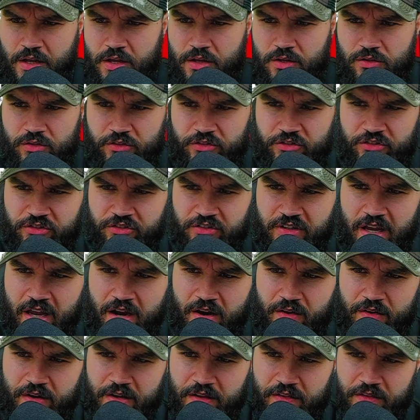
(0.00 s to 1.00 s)
Thus
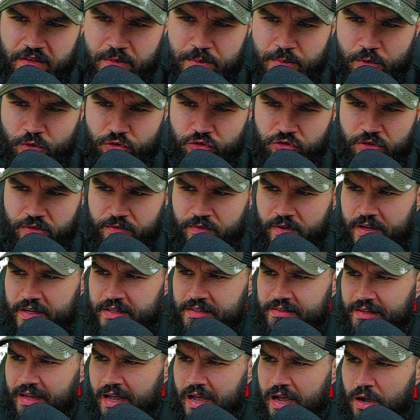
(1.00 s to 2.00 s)
scaring the
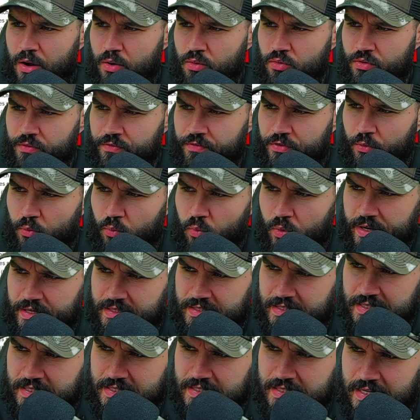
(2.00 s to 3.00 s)
Muscovites out of the
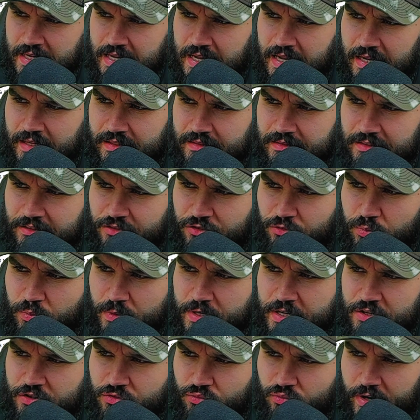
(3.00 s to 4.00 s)
wits, as the
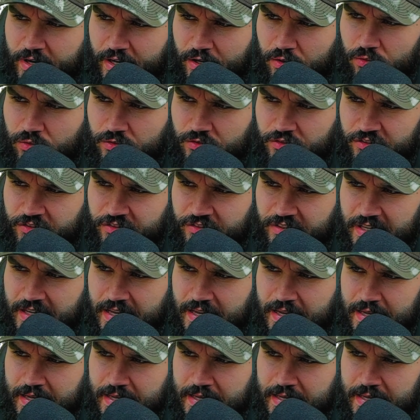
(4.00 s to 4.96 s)
Swedish records say.